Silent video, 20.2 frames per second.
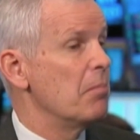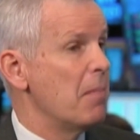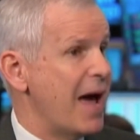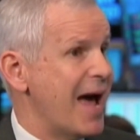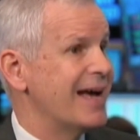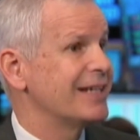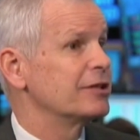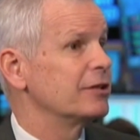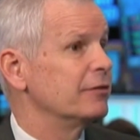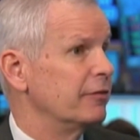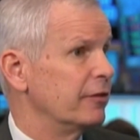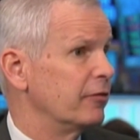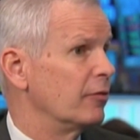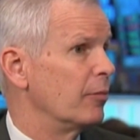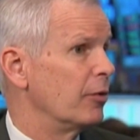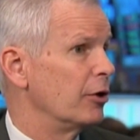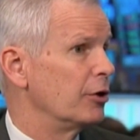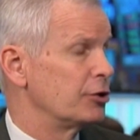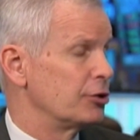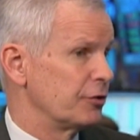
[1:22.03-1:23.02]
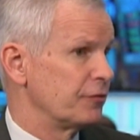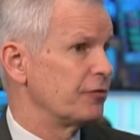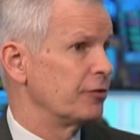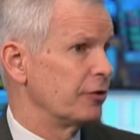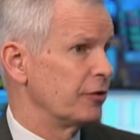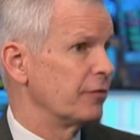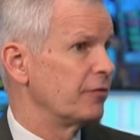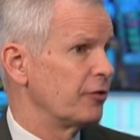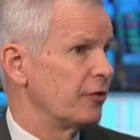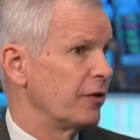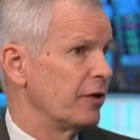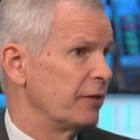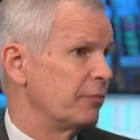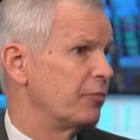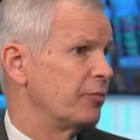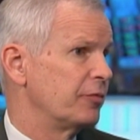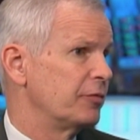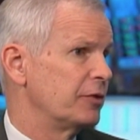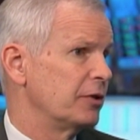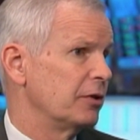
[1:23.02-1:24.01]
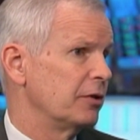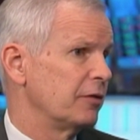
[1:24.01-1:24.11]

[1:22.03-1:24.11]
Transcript: massive of merger in